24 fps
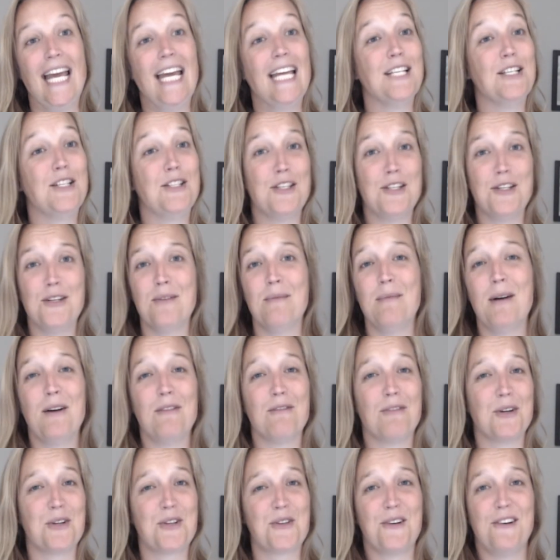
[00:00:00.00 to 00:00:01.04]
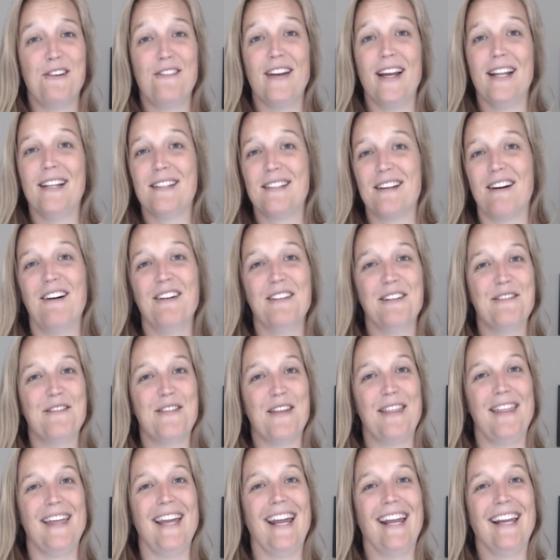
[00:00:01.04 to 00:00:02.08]
Zoom, virtual events, all of the
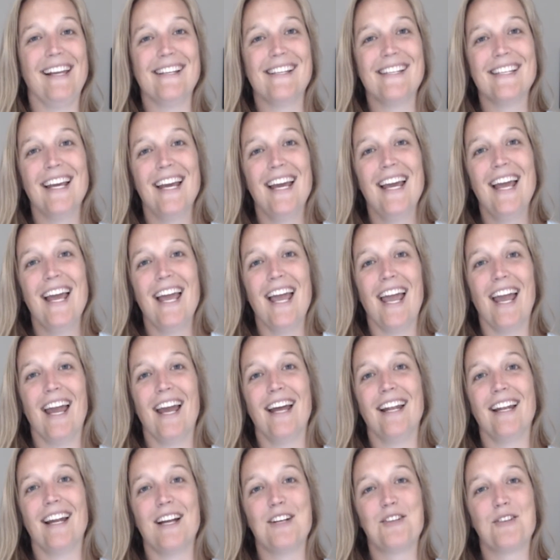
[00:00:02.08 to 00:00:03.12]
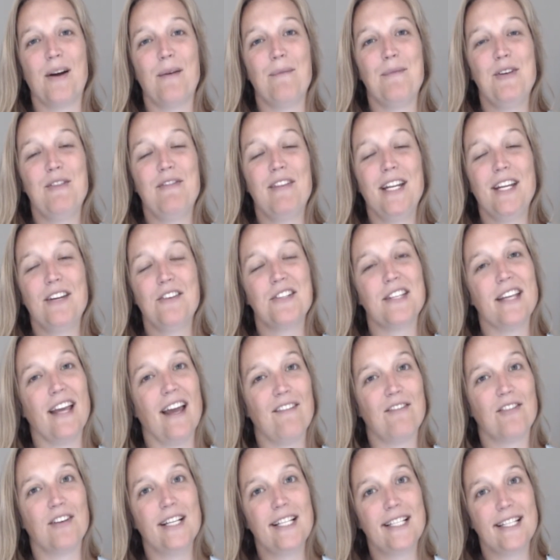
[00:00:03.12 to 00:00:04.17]
things. And I drop new videos
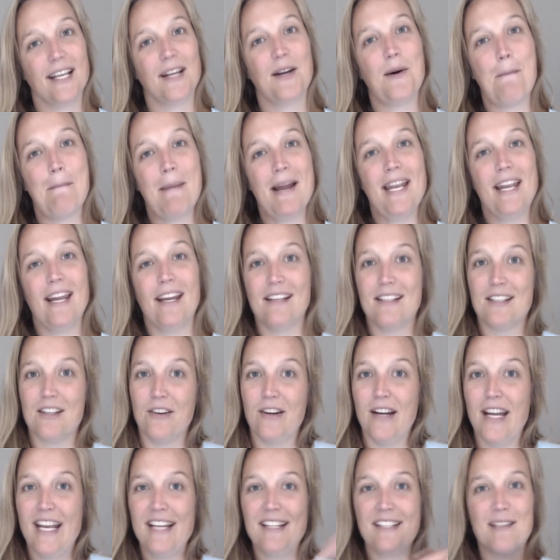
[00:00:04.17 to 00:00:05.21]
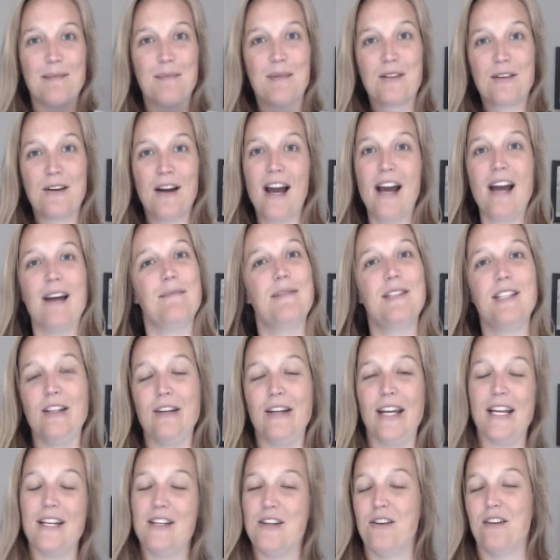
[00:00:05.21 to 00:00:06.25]
every single Monday, so hit subscribe so you
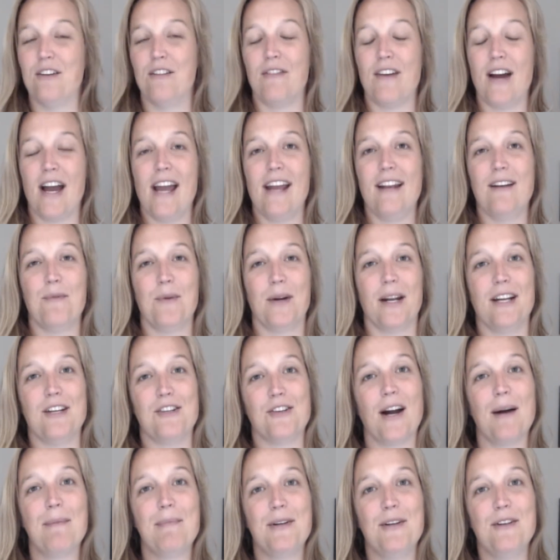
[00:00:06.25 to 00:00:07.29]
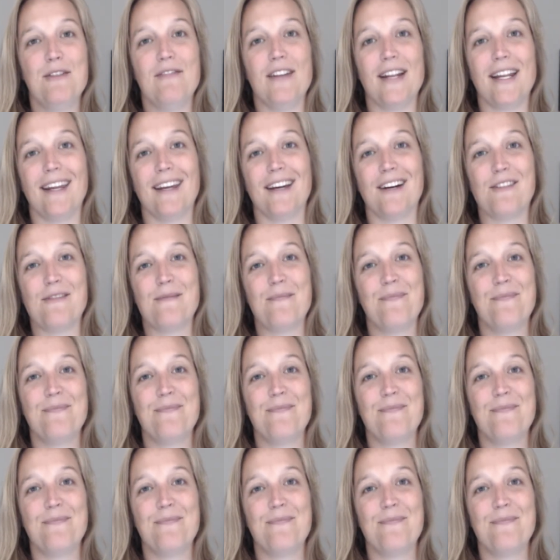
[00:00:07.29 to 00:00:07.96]
get notified when I drop a new video.